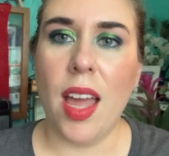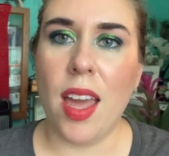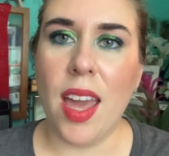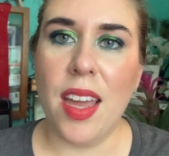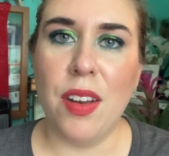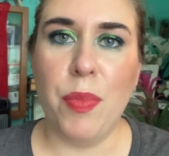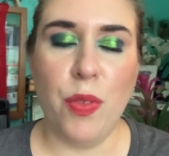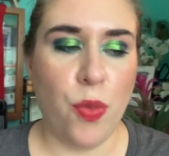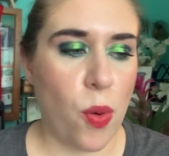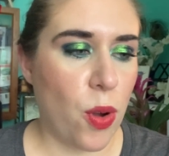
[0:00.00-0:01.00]
And
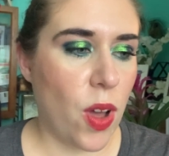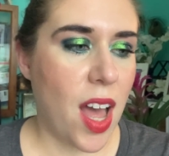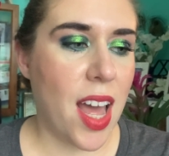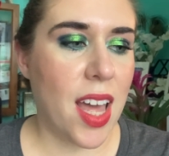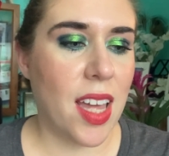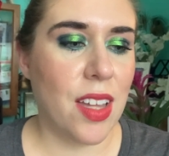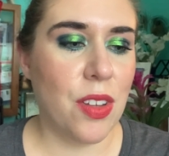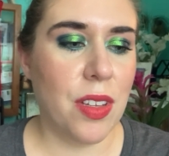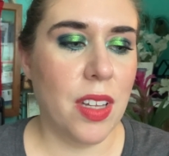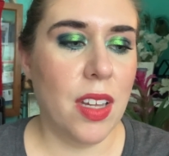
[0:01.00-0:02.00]
before I
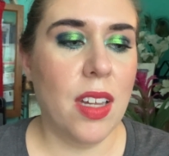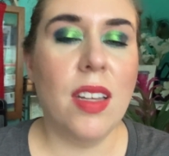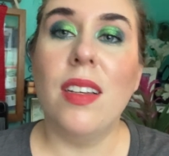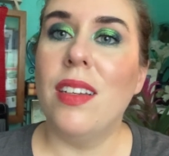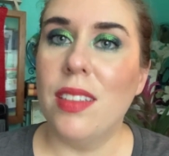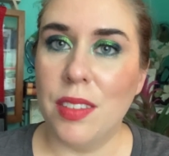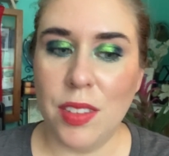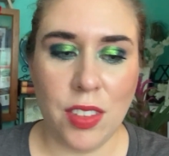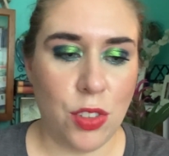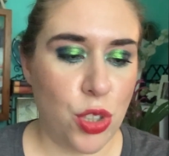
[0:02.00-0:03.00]

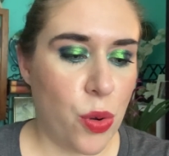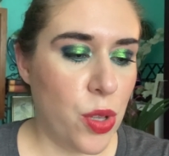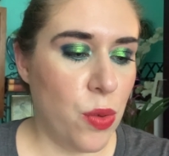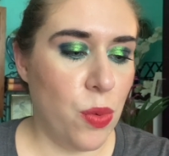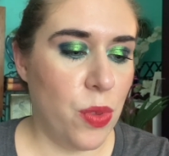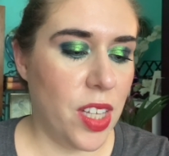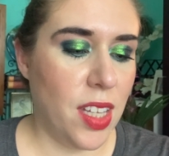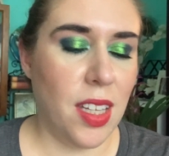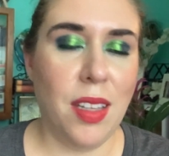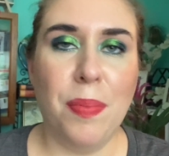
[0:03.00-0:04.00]
show you
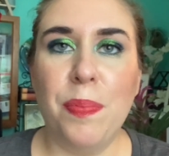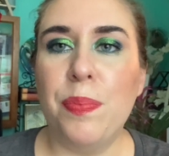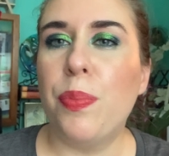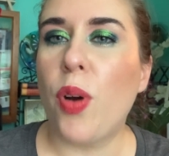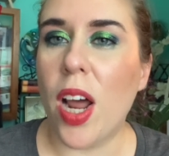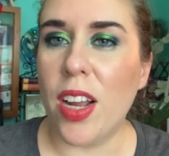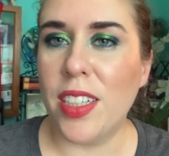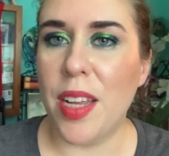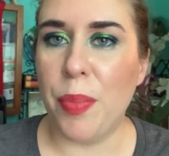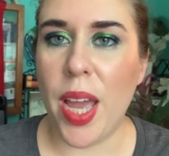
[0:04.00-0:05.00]
the product
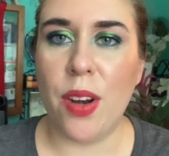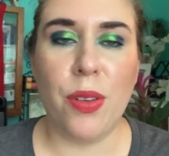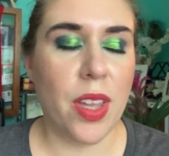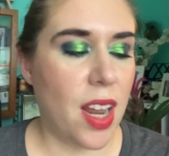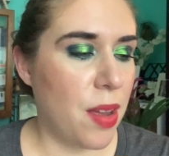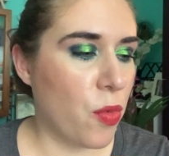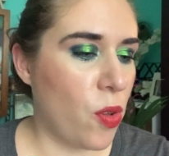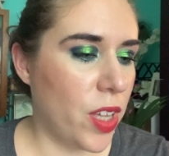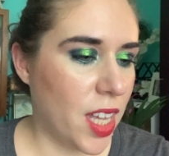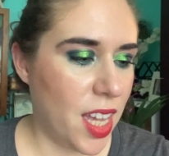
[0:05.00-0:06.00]
and panner that I am
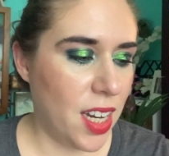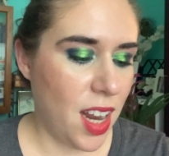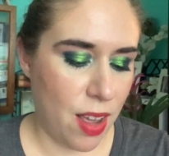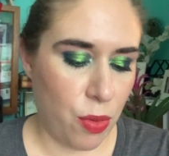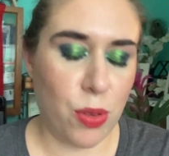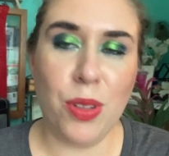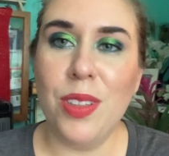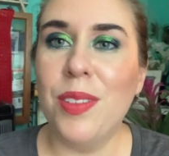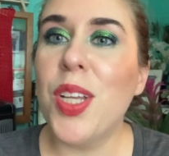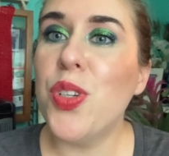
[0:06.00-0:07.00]
rolling in, I will
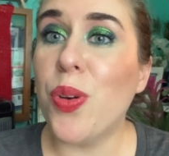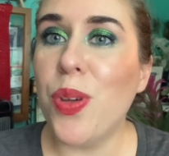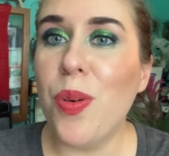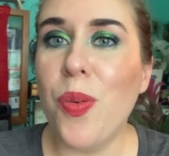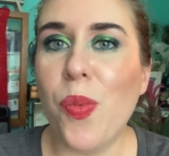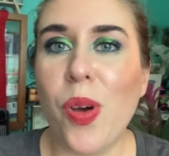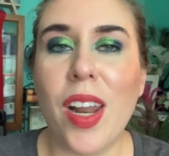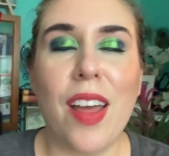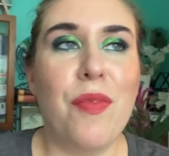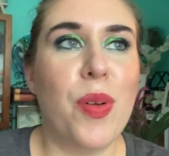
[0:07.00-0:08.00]
show you what
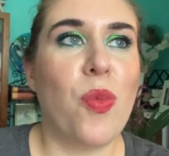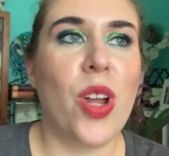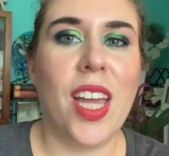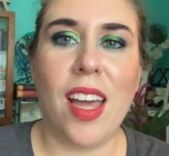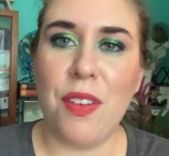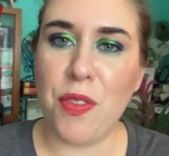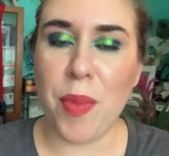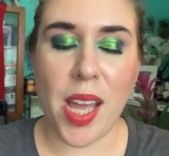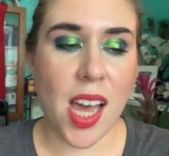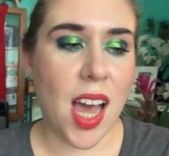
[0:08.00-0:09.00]
I've been working on for
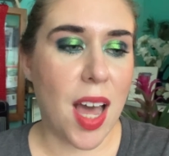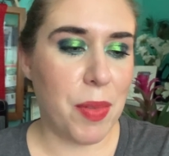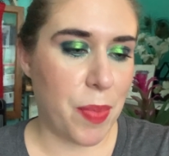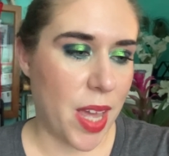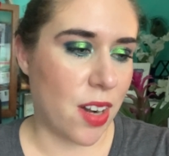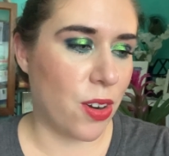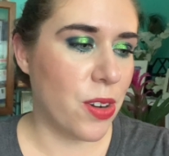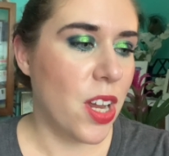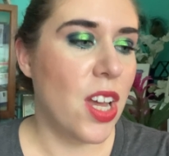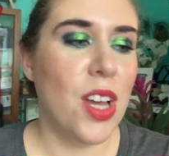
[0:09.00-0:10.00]
my hobby panner.
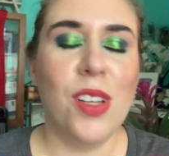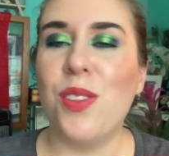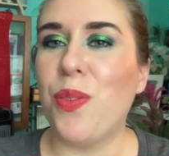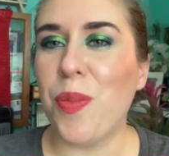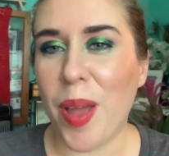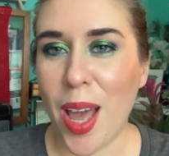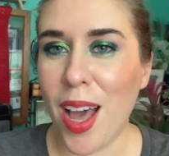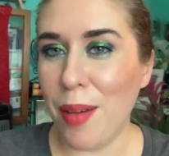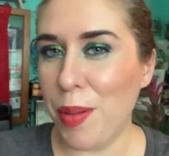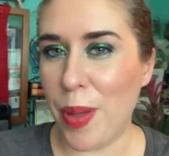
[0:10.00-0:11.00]
So for my
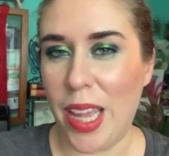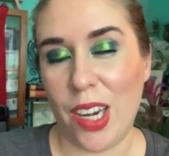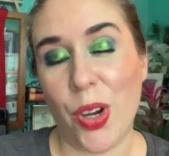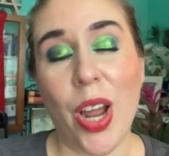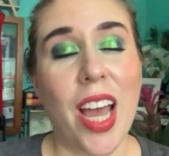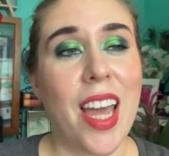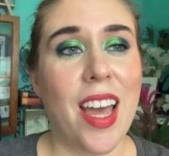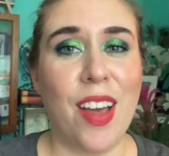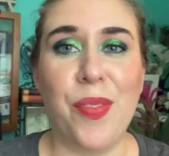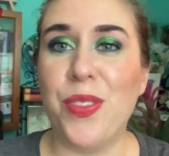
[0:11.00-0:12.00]
hobby panner, I
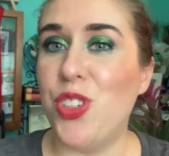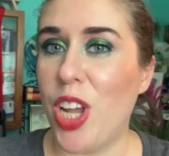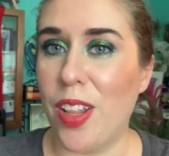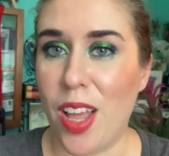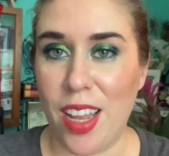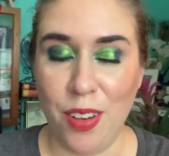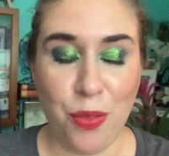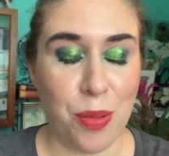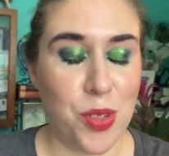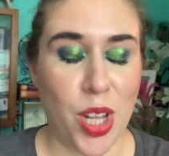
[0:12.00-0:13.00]
have Jaylon
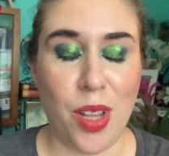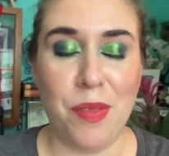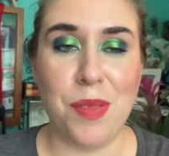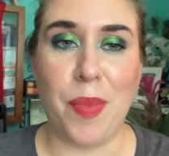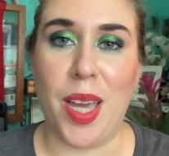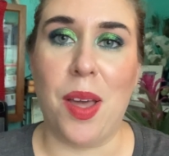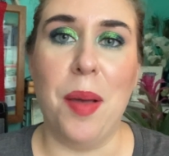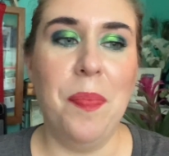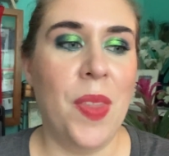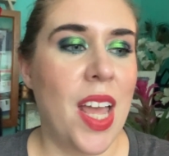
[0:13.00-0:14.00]
from J Loves Makeup.